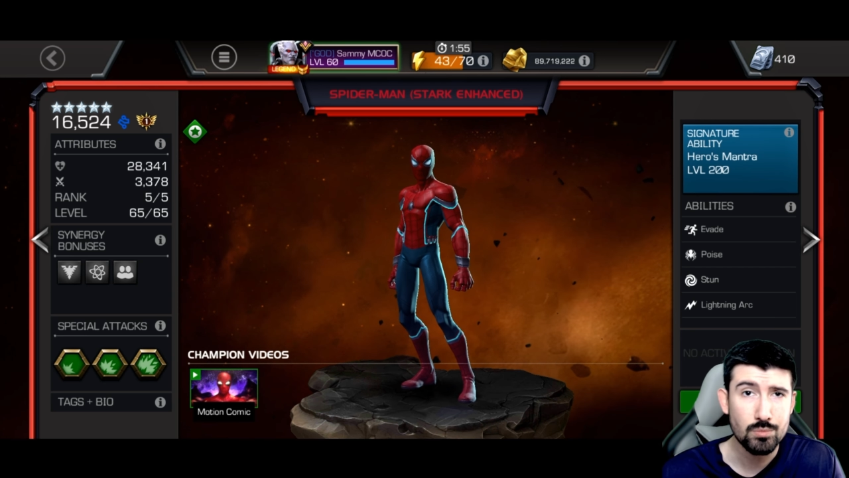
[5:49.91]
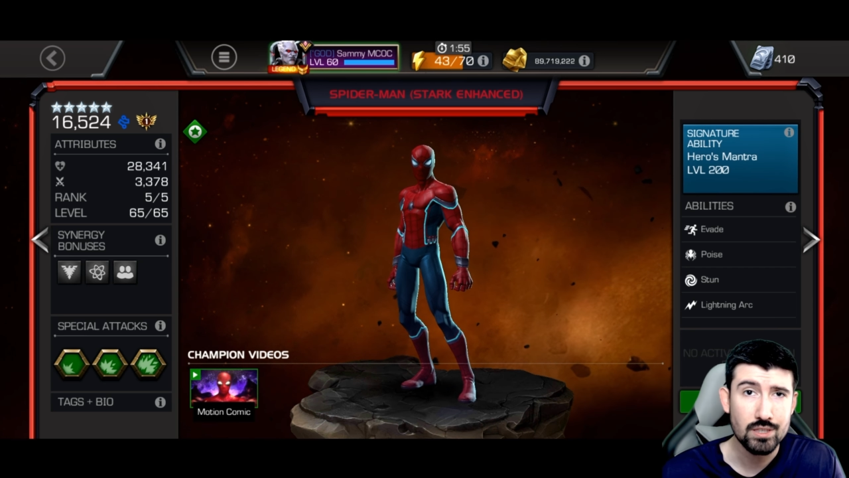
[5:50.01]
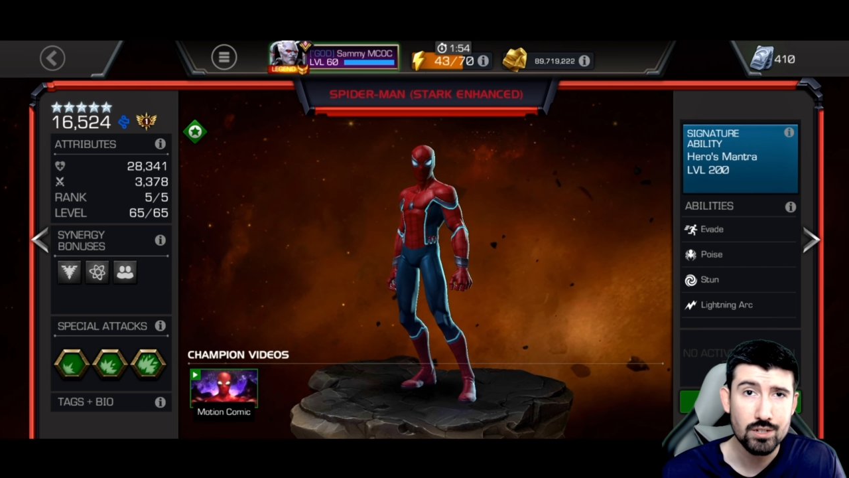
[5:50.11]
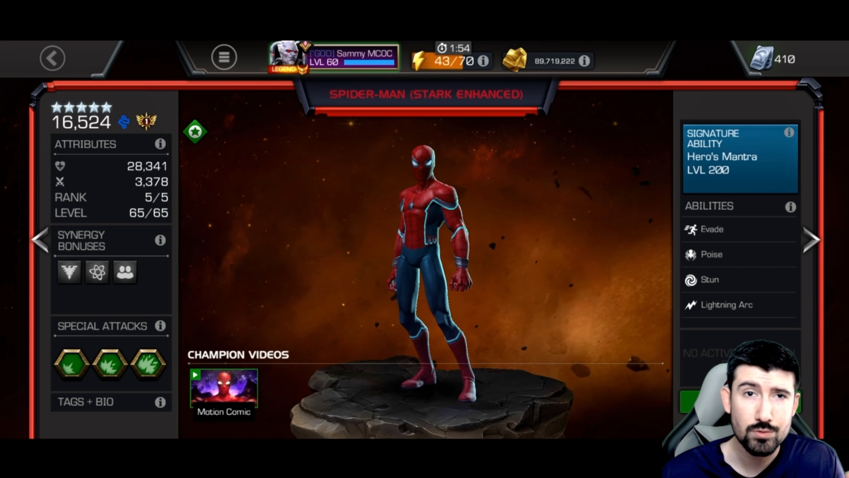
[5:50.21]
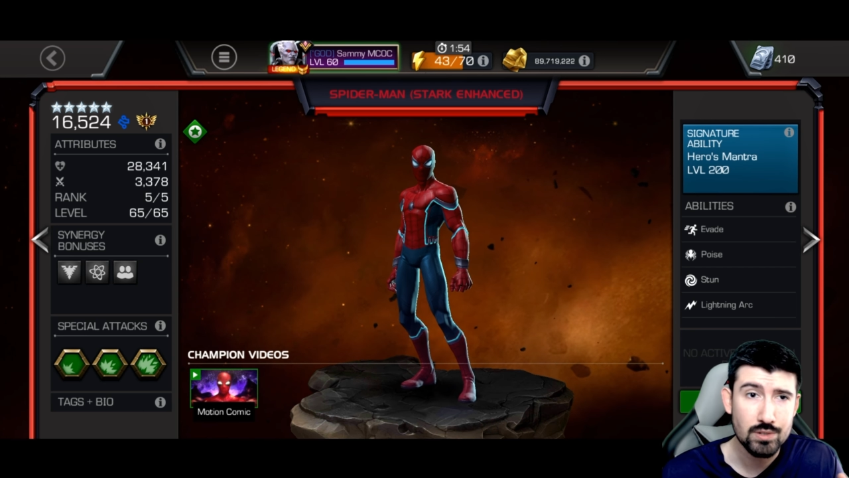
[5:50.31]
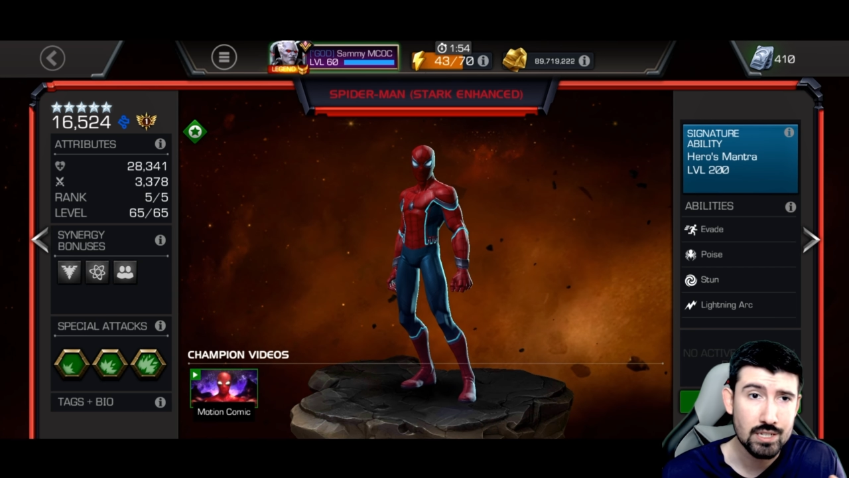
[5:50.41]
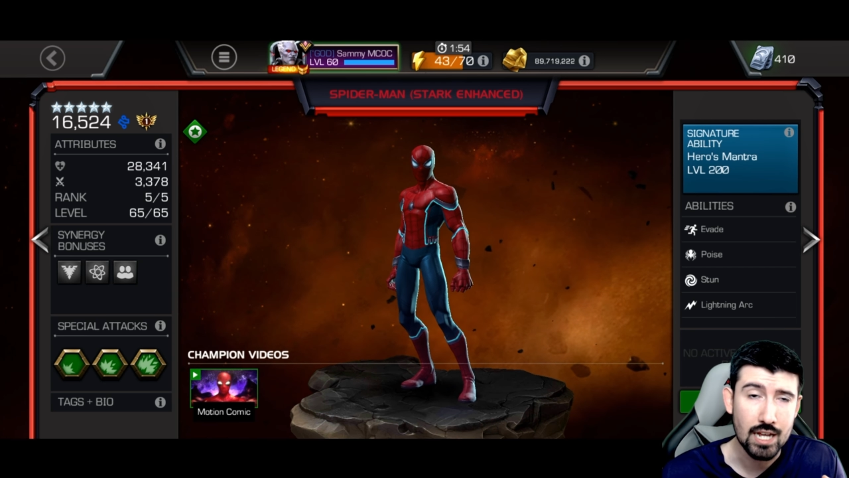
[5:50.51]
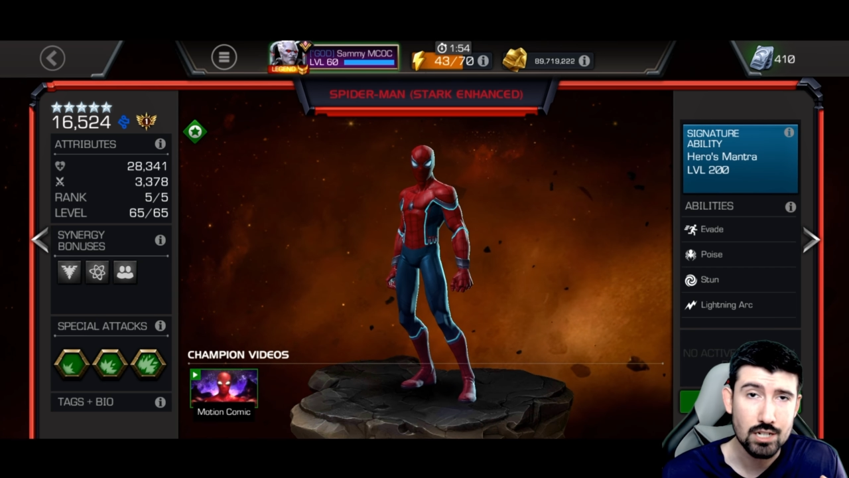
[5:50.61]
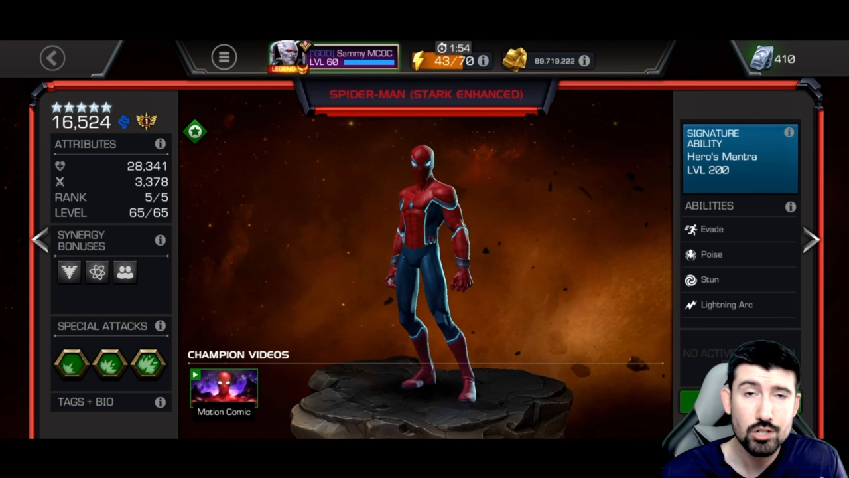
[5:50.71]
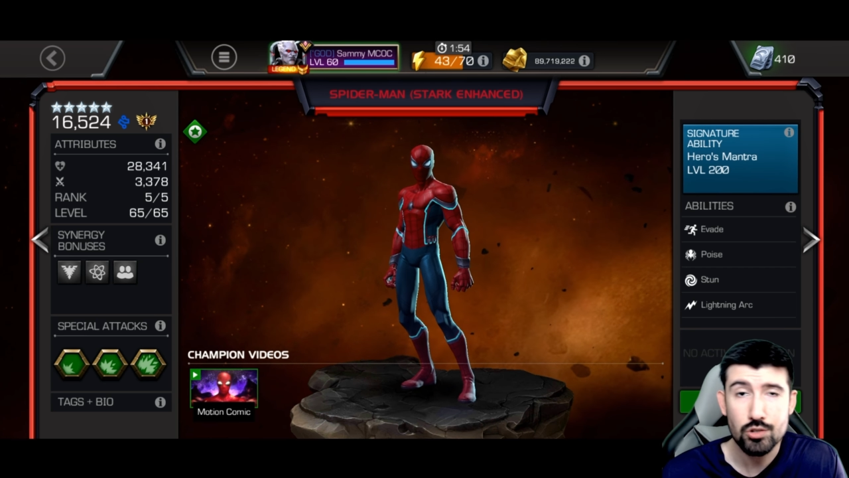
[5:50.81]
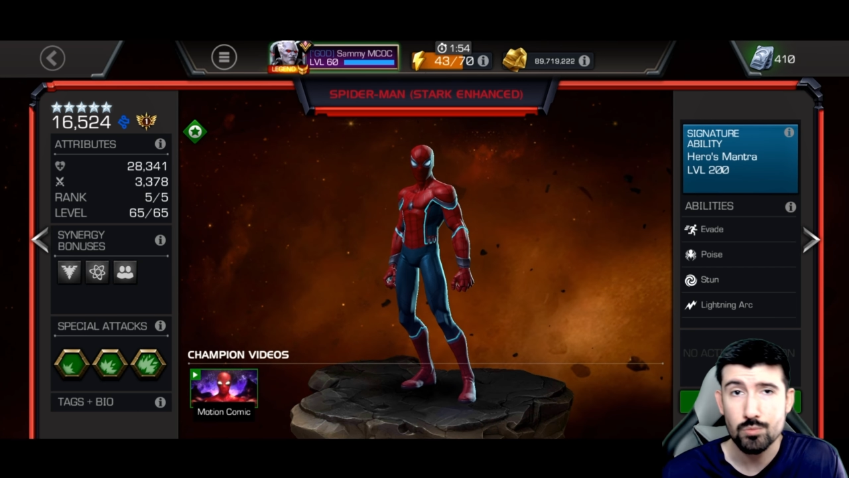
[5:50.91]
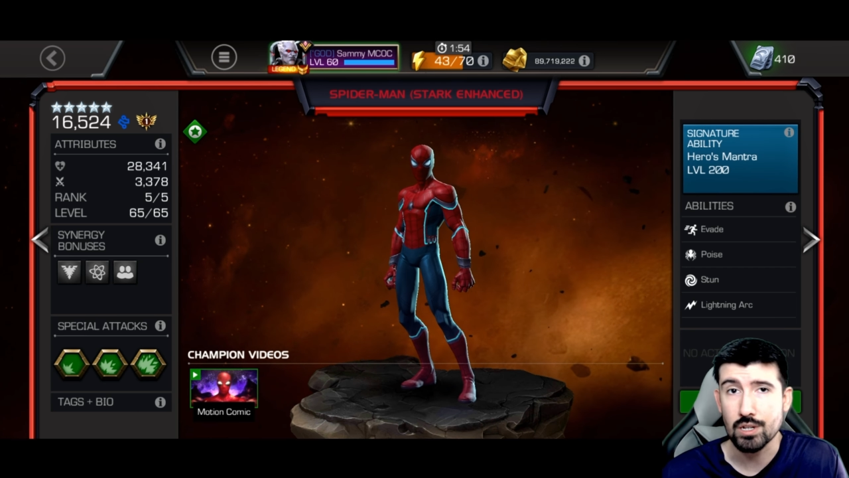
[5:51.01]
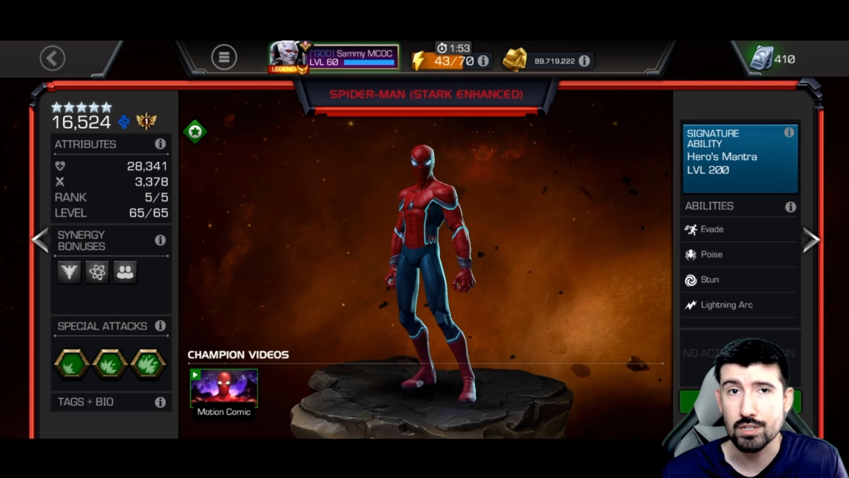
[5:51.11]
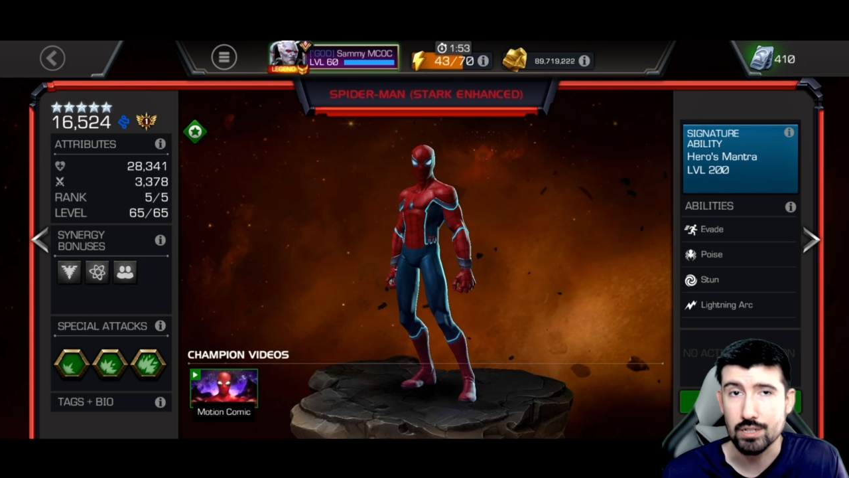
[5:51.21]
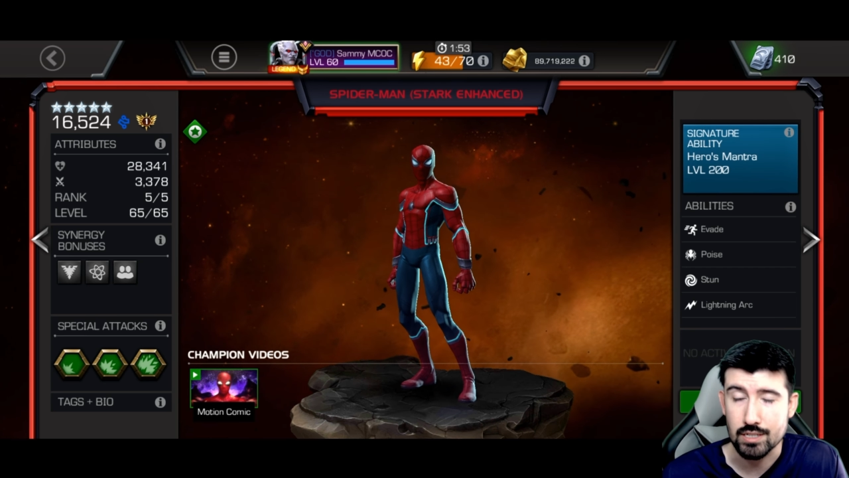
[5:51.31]
But there's really not too
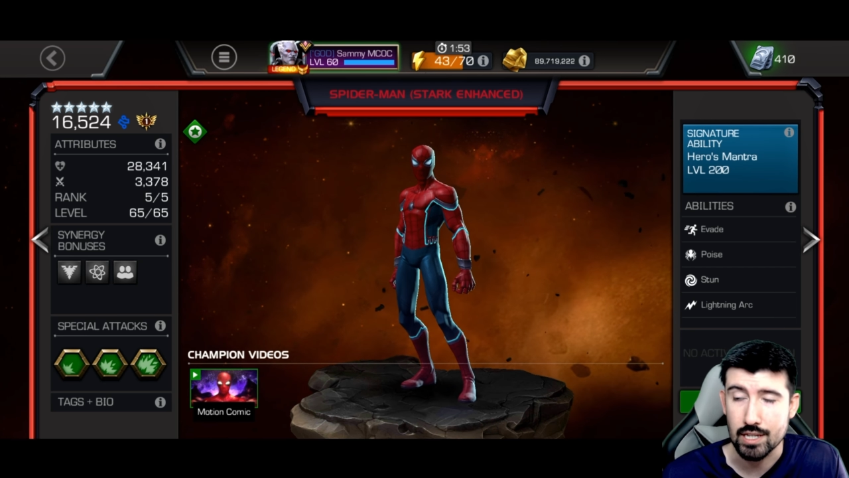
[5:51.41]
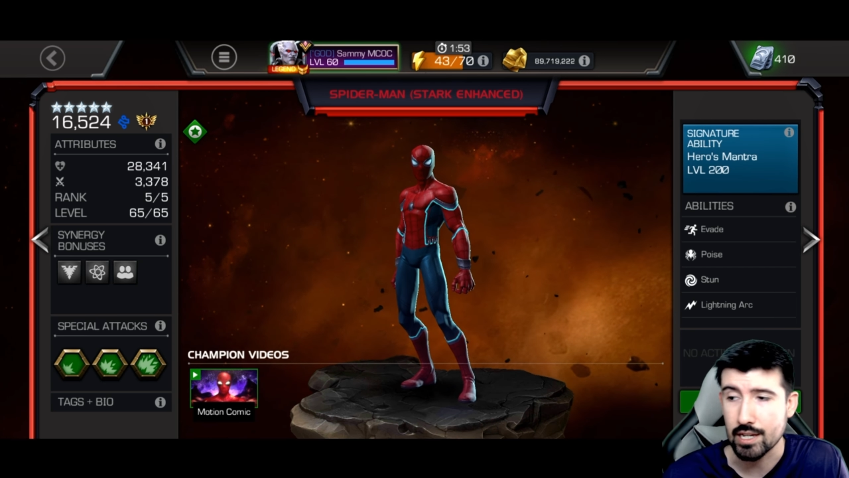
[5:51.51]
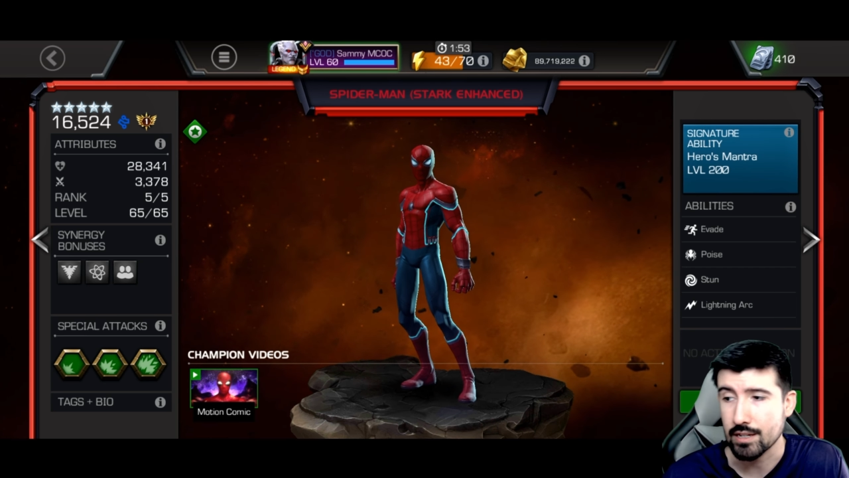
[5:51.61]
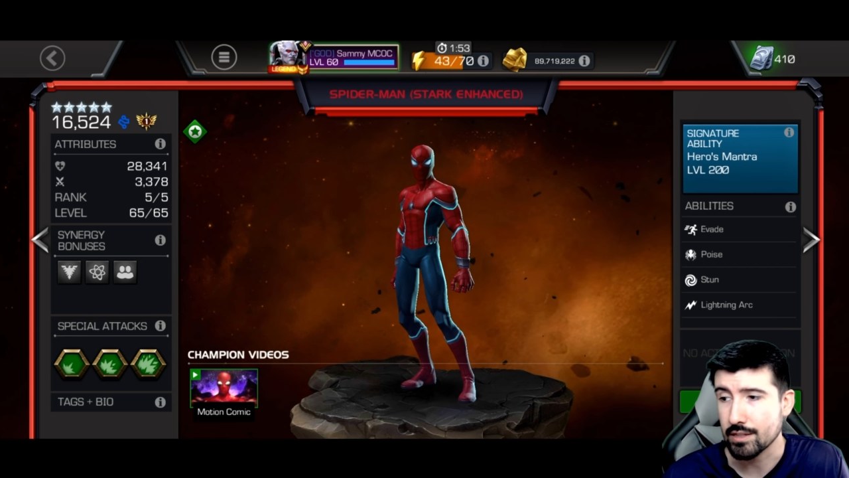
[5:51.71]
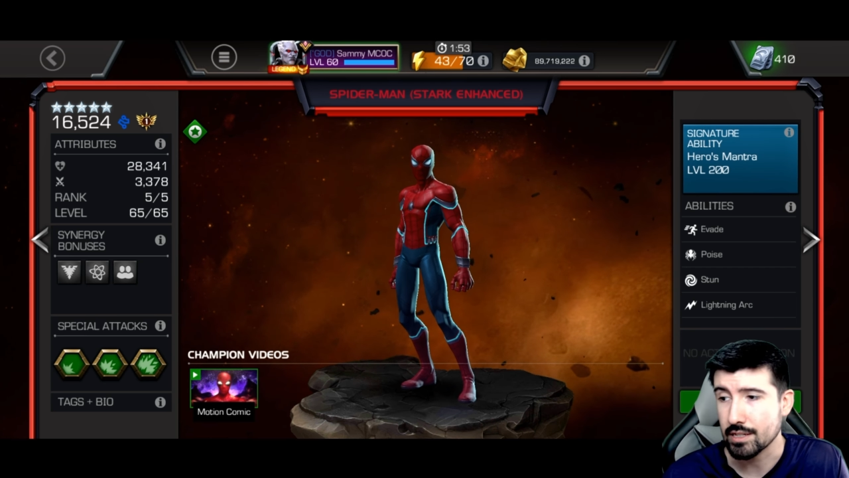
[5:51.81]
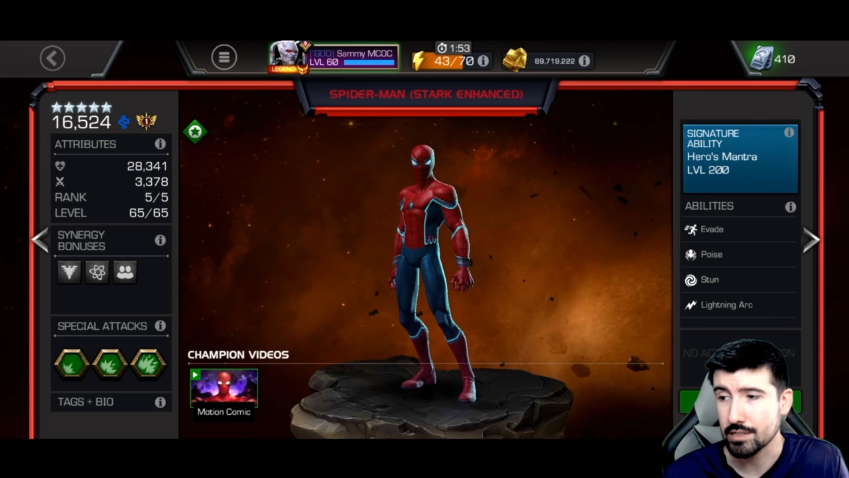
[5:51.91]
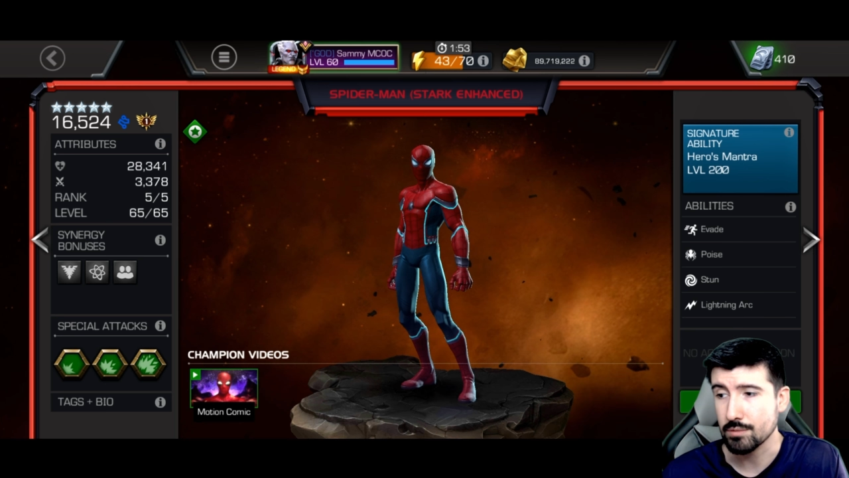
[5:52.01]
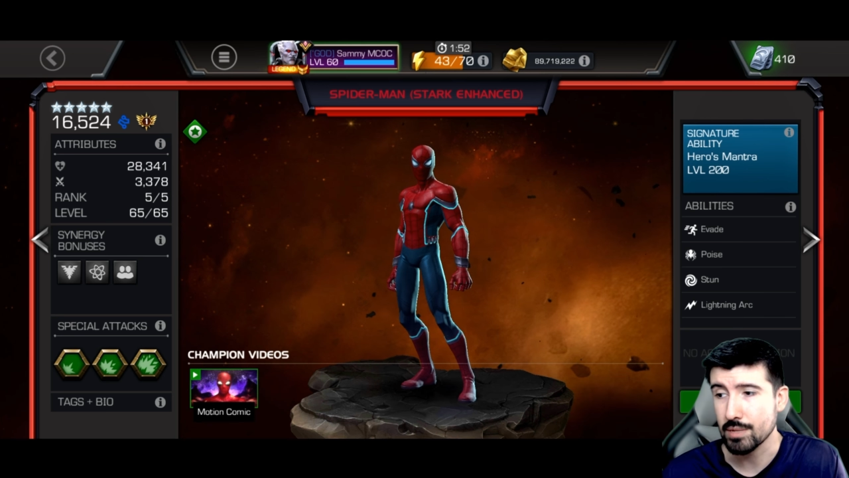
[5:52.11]
much to say on this.